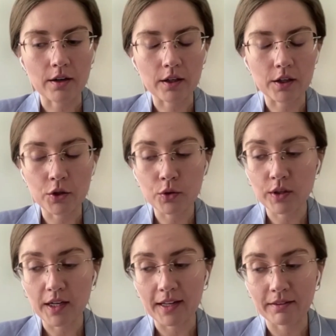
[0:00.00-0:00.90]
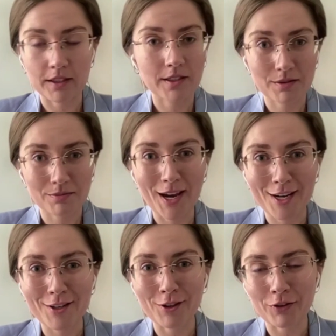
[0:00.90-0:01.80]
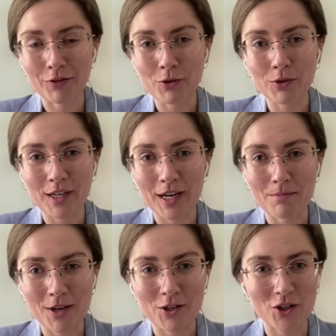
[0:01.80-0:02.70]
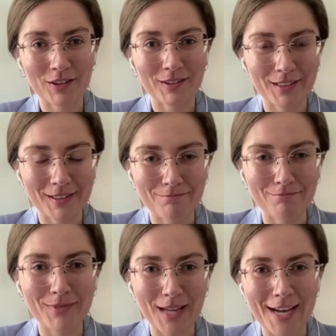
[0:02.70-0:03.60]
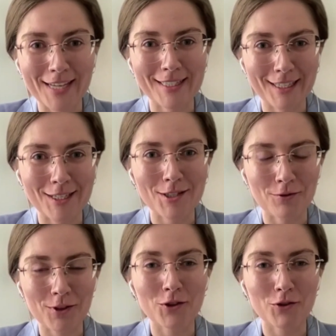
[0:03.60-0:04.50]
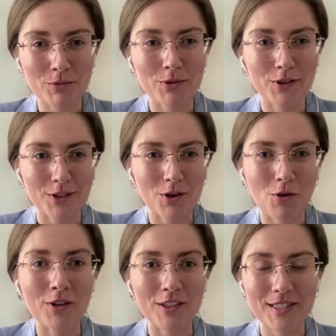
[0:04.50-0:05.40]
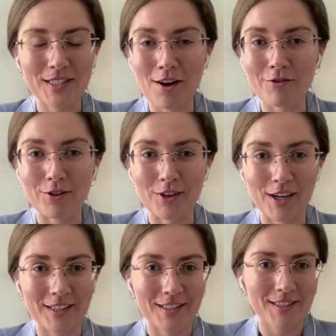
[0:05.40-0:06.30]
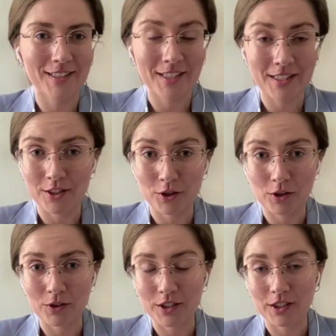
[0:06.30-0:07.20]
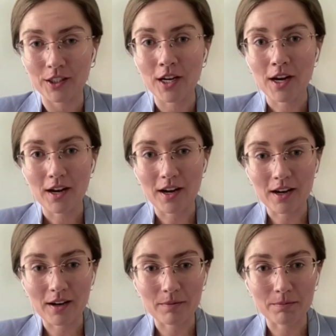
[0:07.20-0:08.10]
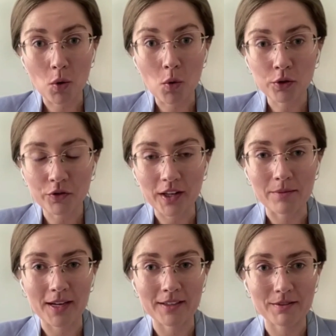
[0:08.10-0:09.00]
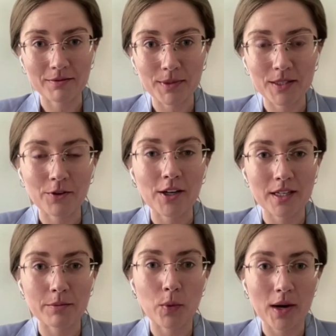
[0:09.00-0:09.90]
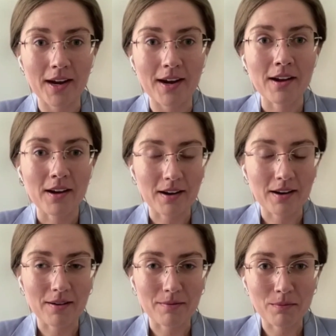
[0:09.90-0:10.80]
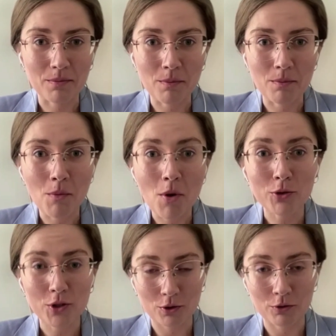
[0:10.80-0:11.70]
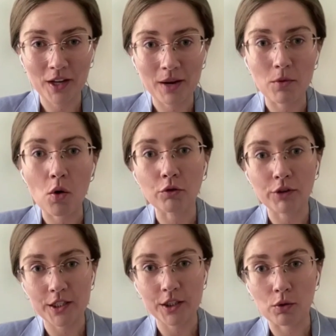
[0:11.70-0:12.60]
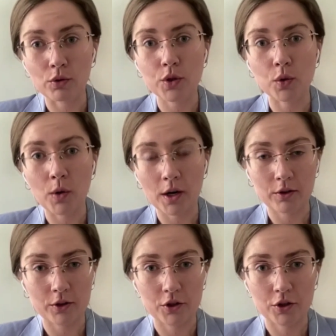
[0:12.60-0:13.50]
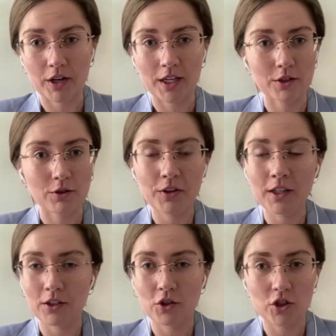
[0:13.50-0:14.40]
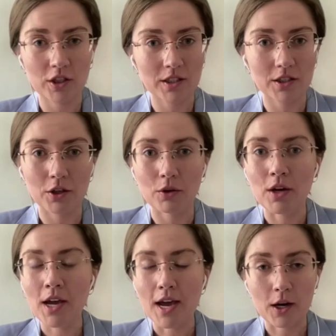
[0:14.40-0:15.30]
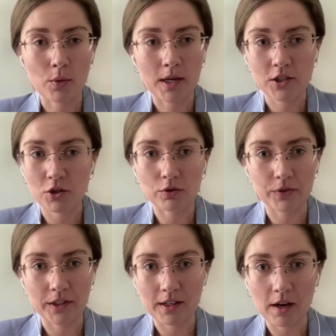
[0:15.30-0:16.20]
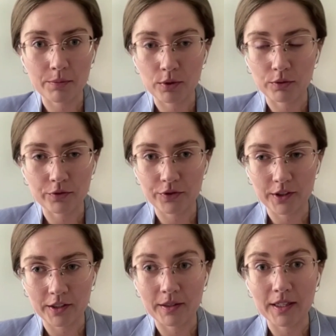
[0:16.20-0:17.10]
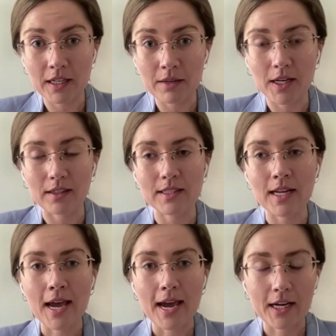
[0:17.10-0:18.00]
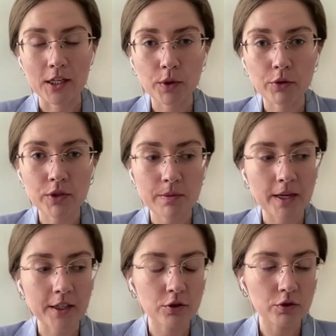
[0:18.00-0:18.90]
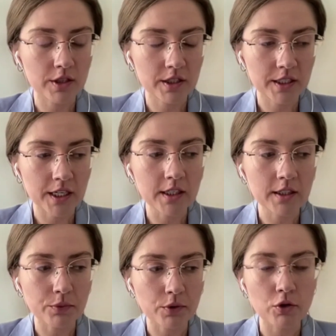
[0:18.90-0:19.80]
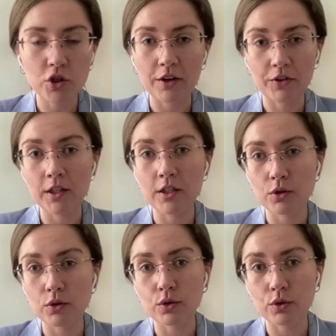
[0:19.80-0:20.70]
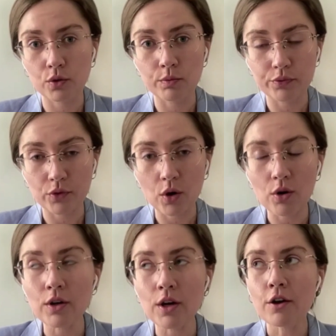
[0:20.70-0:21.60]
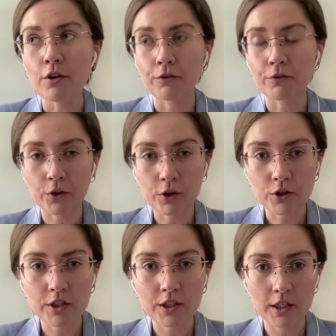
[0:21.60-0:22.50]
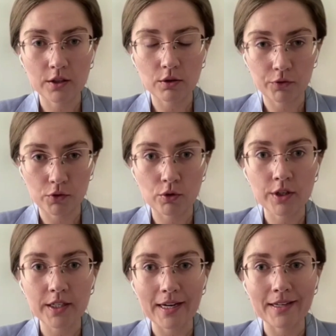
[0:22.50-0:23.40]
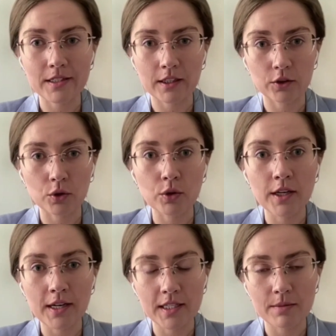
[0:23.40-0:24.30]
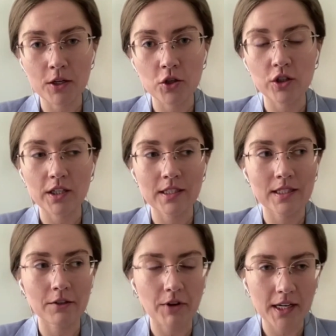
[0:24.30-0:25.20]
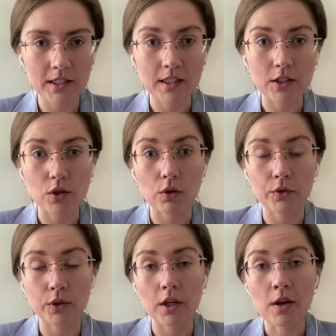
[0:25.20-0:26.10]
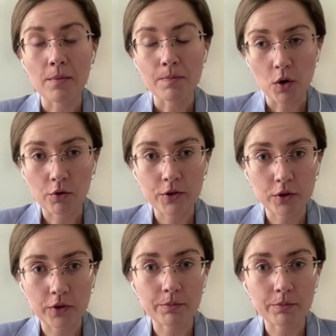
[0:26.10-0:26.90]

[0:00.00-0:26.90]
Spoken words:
look at this annual review that I mentioned, it has the list of contributors on its cover, and it's easy to contact all of them. And as far as I'm aware, most of them already also work on Ukraine. So I think it's just, a question of a couple of emails. And with respect to the state approach, I think it's also two-pronged. First, it's of course, as Antonia has mentioned, it's the readiness of the Office of the